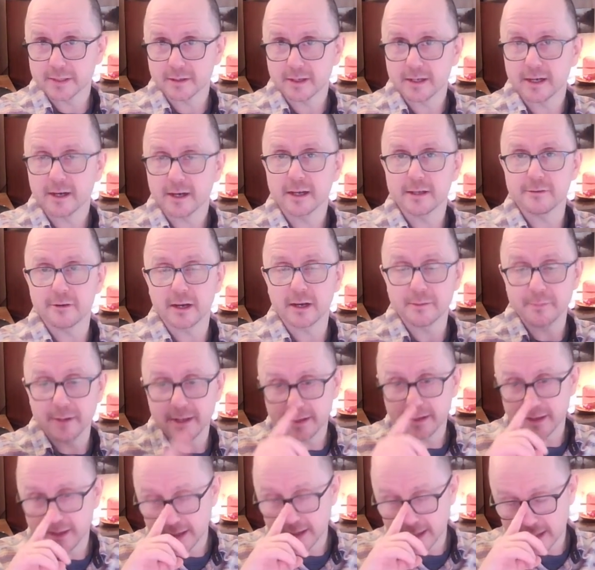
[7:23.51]
I highly recommend
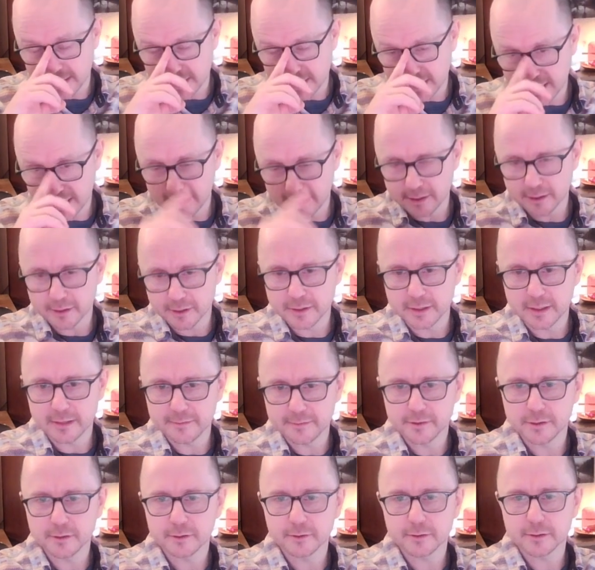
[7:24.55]
it. It's not too
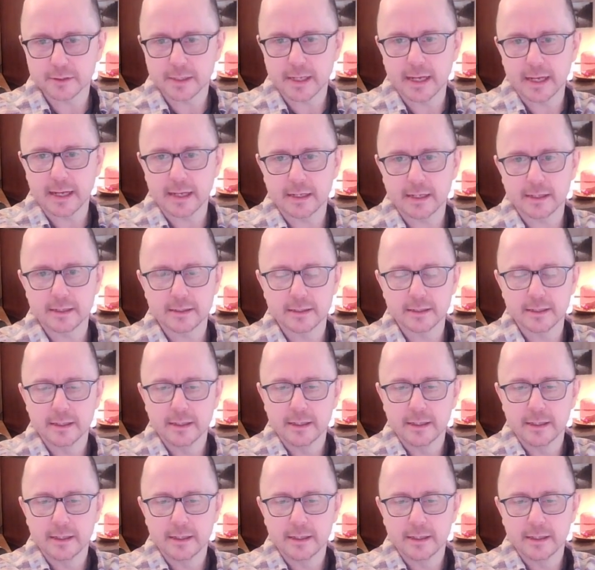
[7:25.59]
difficult, and